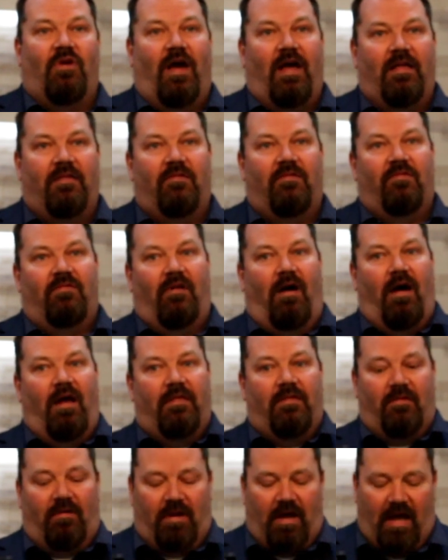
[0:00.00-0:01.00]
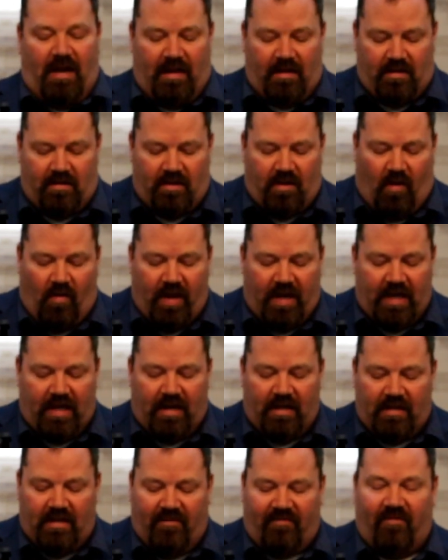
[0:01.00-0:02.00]
John's thoughts are kind of going
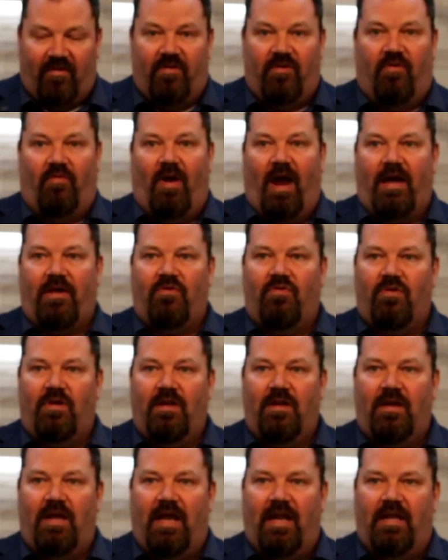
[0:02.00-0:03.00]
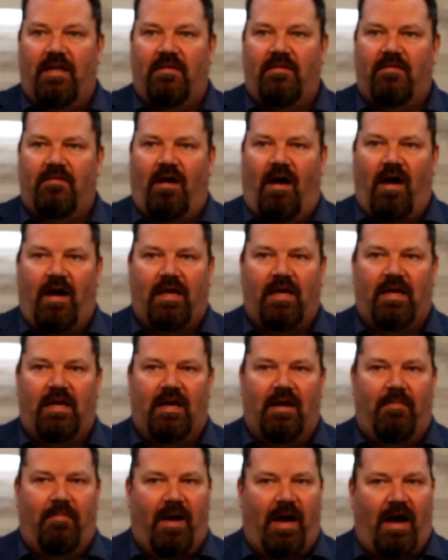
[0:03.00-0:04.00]
in a different direction and it's
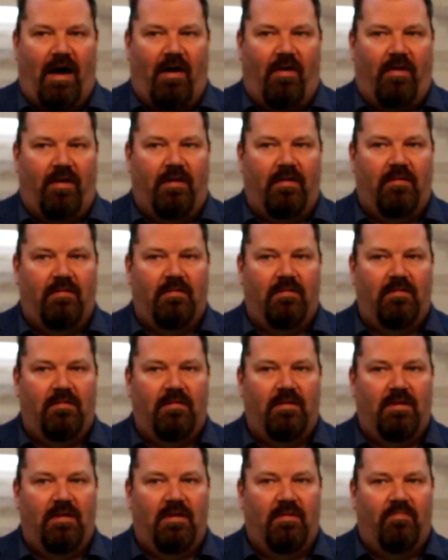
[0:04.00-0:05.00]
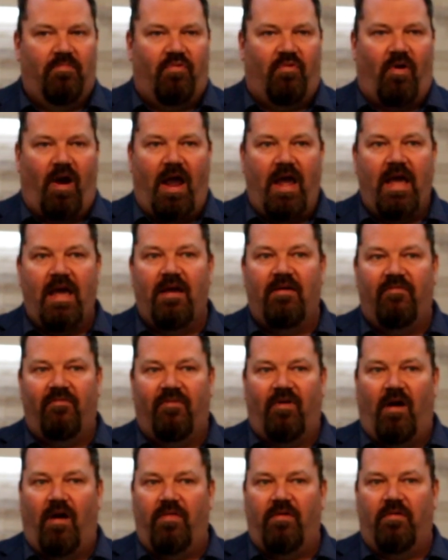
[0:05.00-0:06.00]
talking about praying
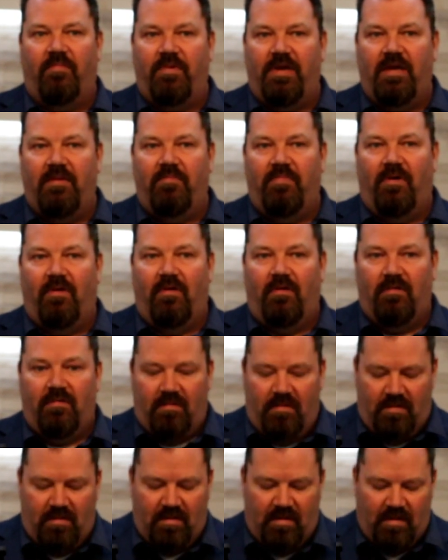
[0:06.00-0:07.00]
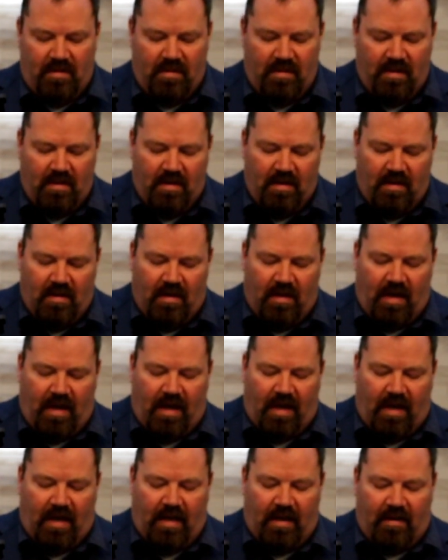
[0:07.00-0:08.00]
for other people,
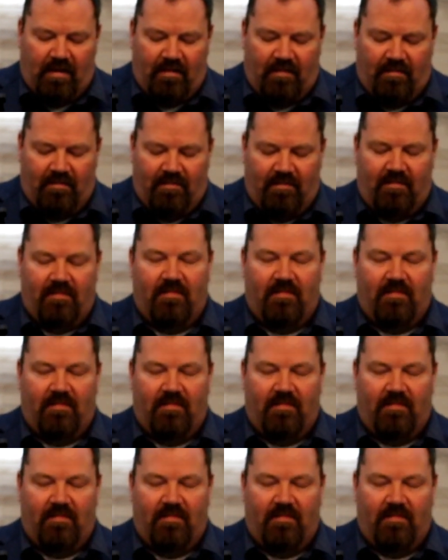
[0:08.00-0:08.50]
and